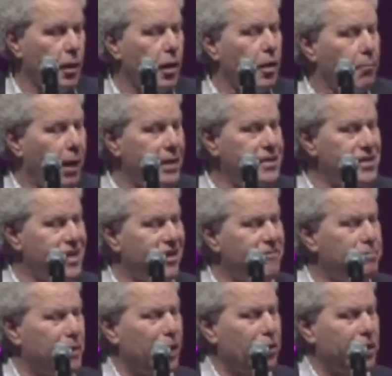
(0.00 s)
My staff
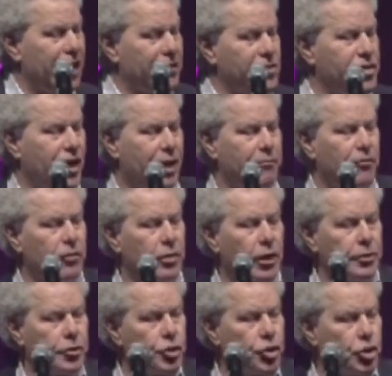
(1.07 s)
barely has time for
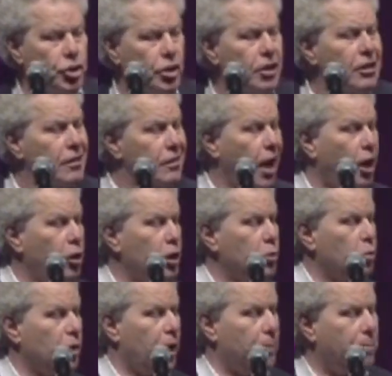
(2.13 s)
lunch. Not only
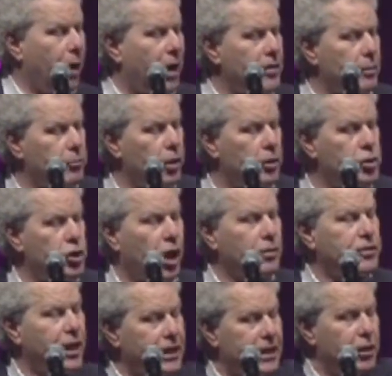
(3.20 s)
will I buy them lunch, I'll
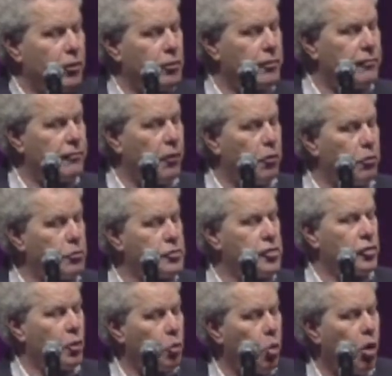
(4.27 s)
take care of the phones and
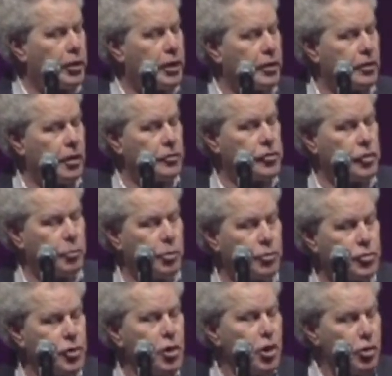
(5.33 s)
the walk-in
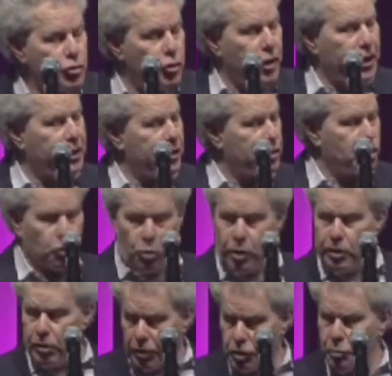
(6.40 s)
customers so they can enjoy
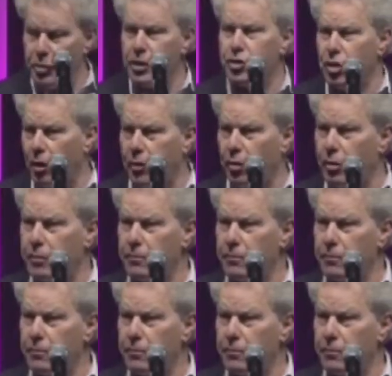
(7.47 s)
lunch with each other.